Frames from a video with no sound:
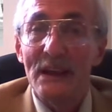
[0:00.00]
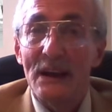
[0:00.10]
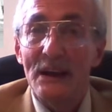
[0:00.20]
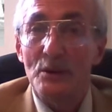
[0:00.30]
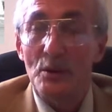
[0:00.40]

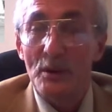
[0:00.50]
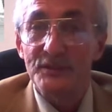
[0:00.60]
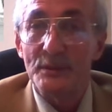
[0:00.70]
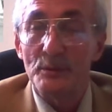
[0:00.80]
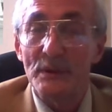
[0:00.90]
across
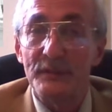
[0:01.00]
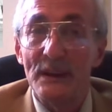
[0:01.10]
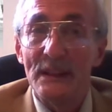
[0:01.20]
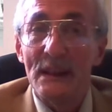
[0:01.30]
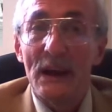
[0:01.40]
the river.
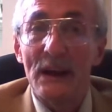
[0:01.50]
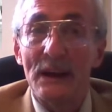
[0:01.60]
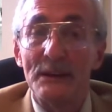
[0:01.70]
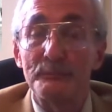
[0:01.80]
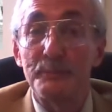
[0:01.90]
But